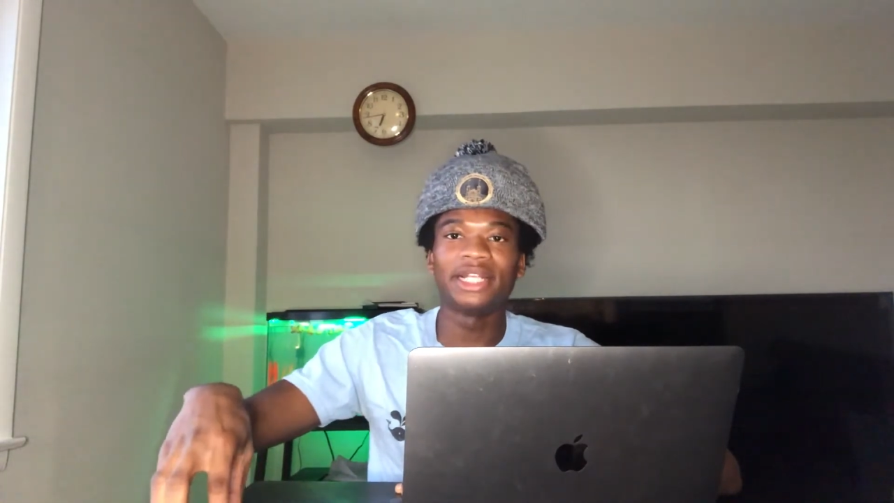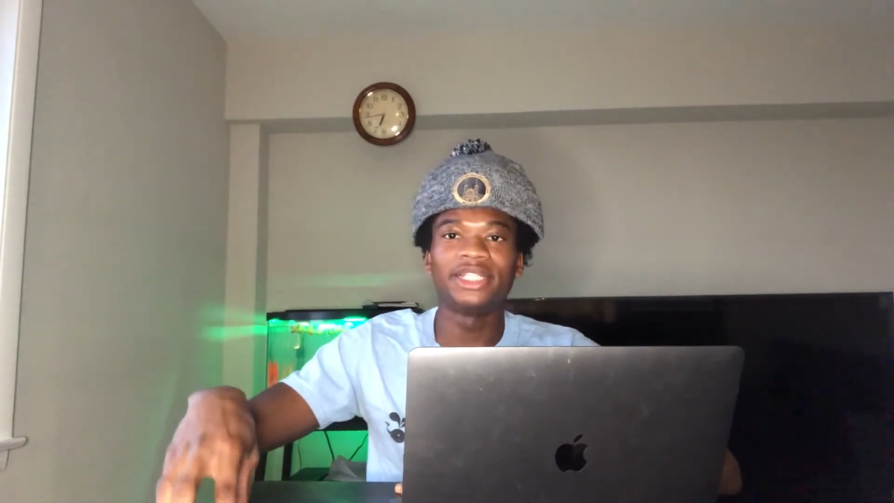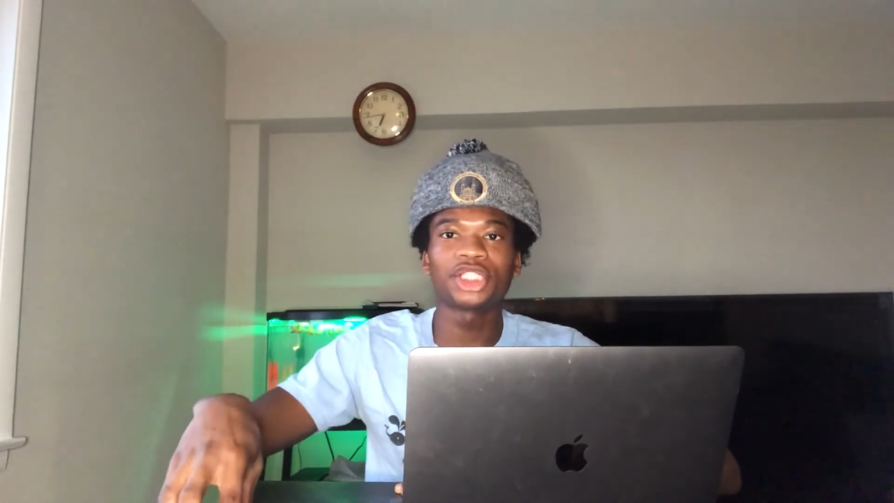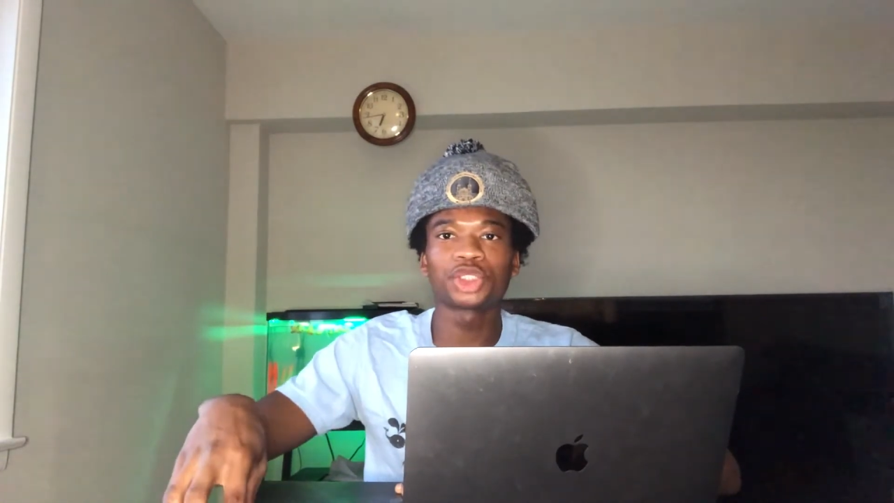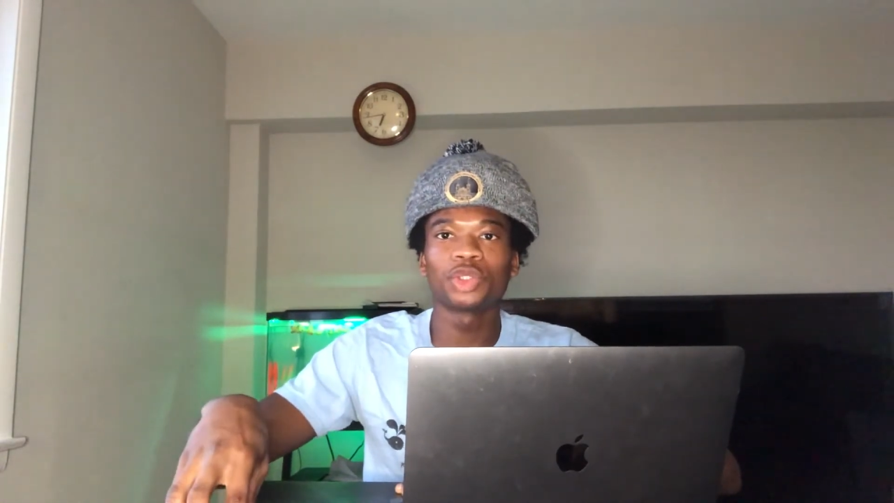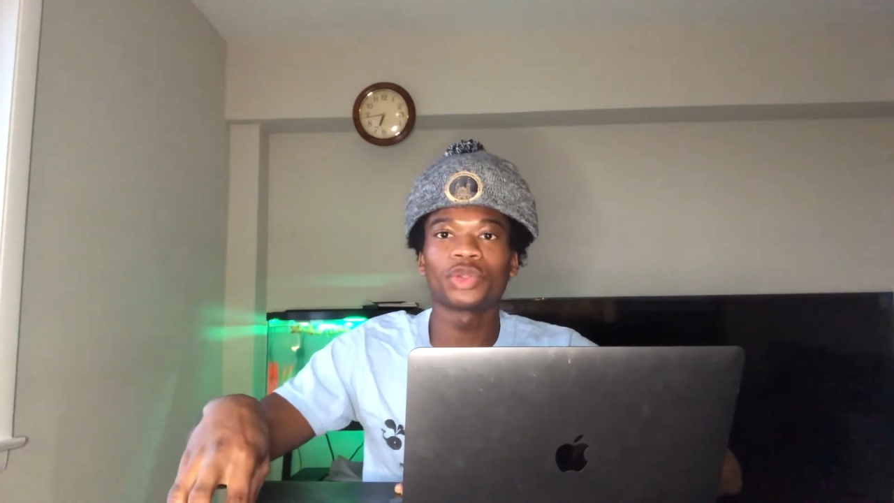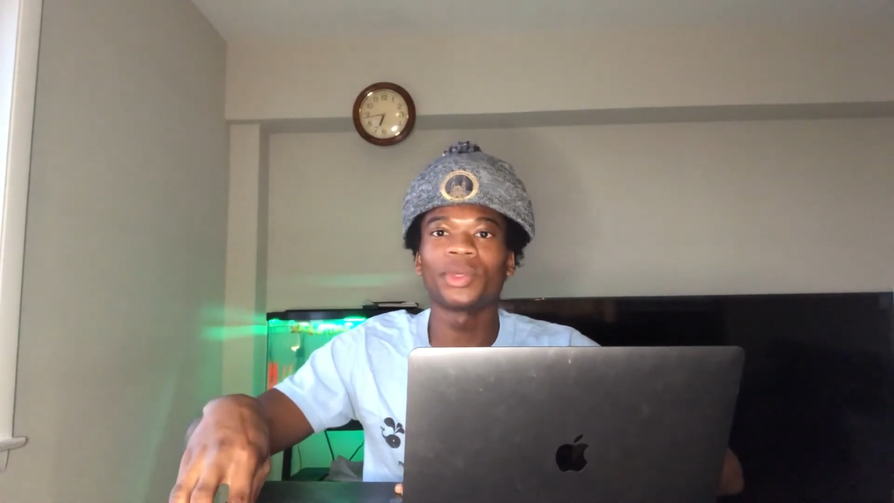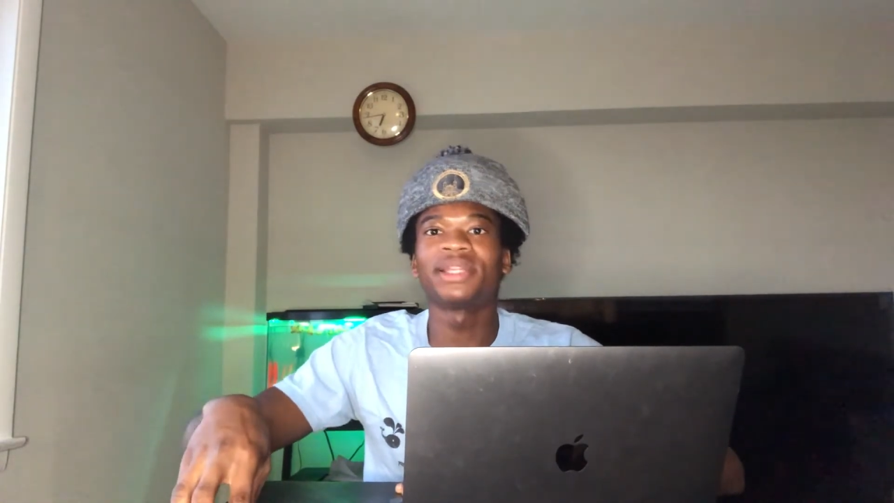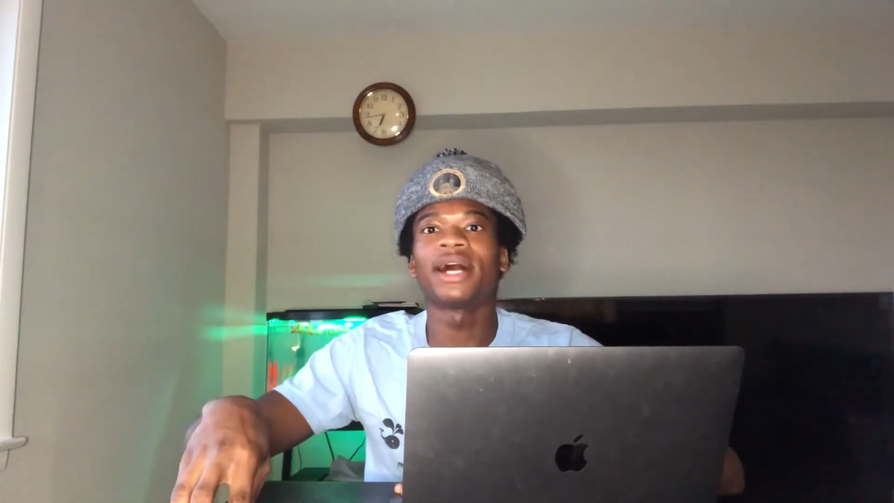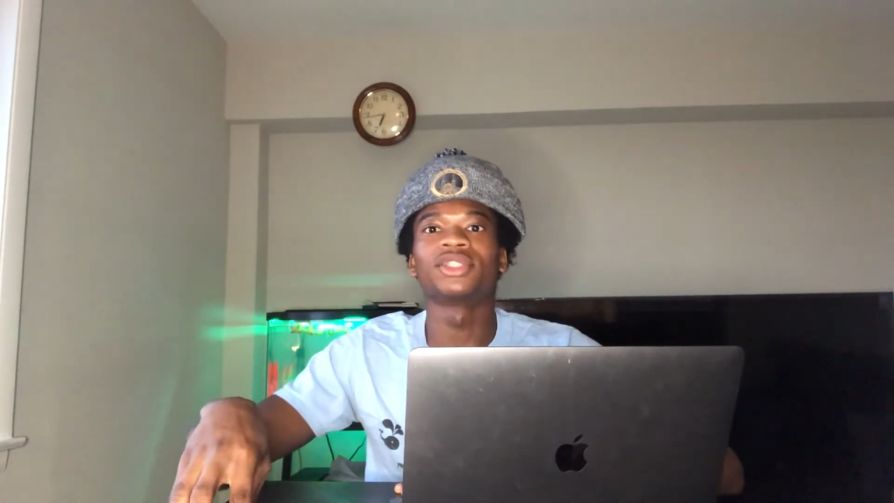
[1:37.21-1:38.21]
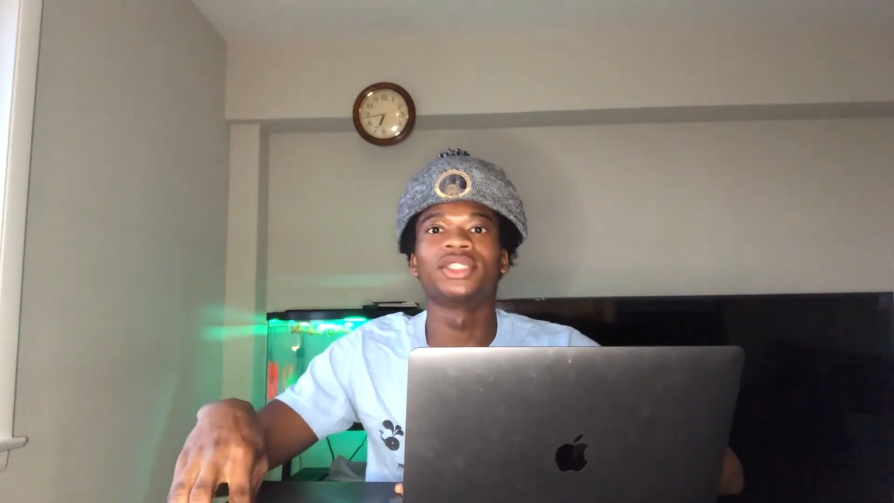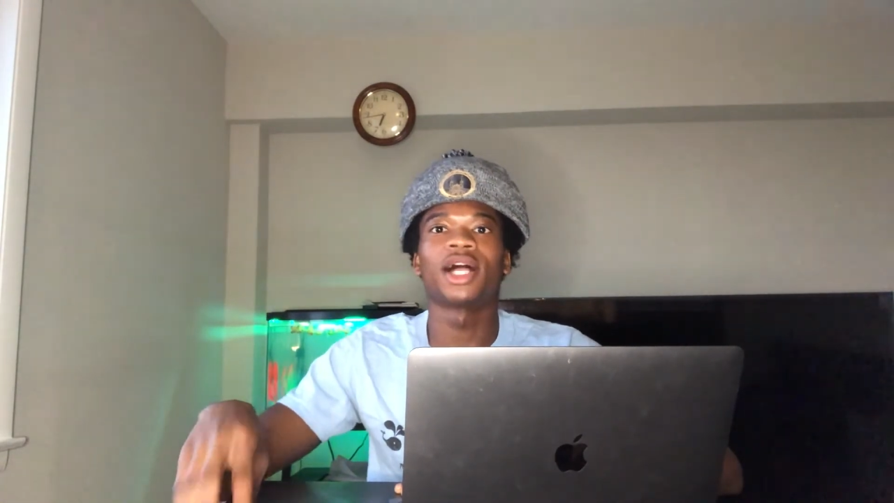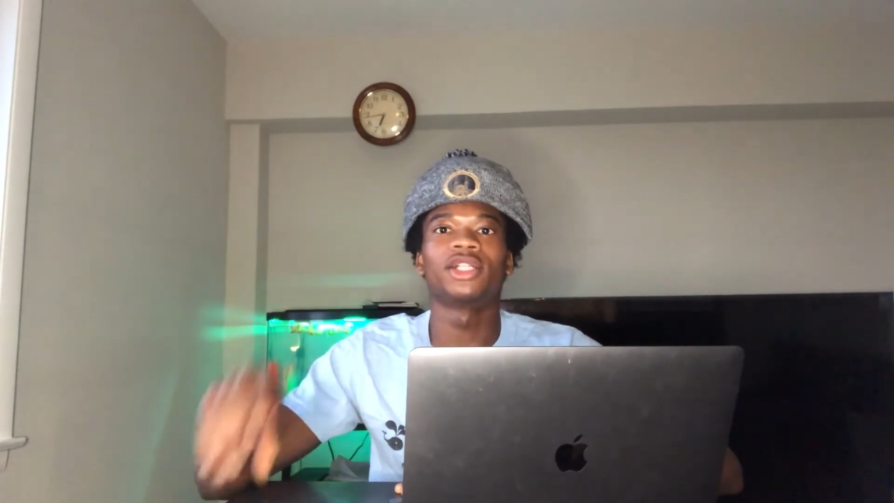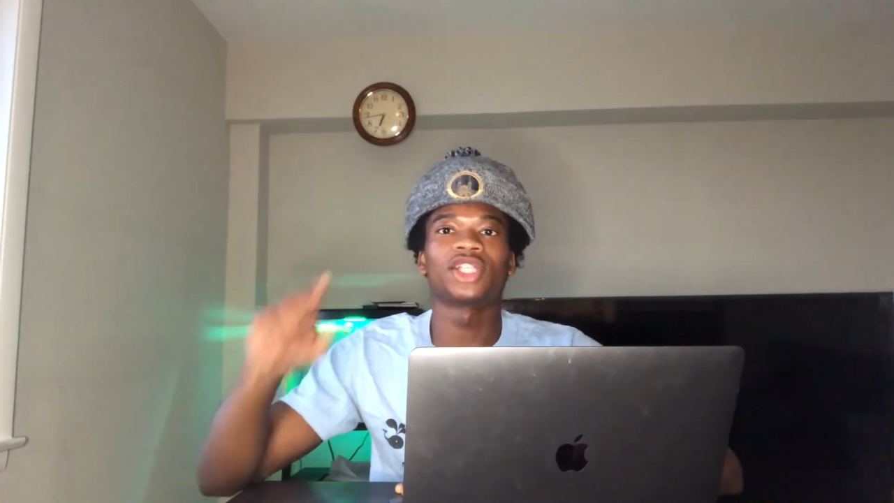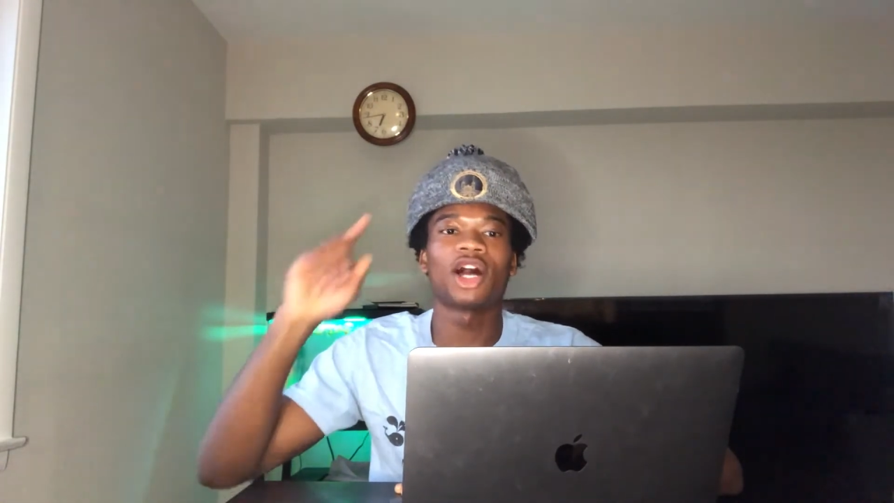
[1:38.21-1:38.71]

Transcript: additional $3,000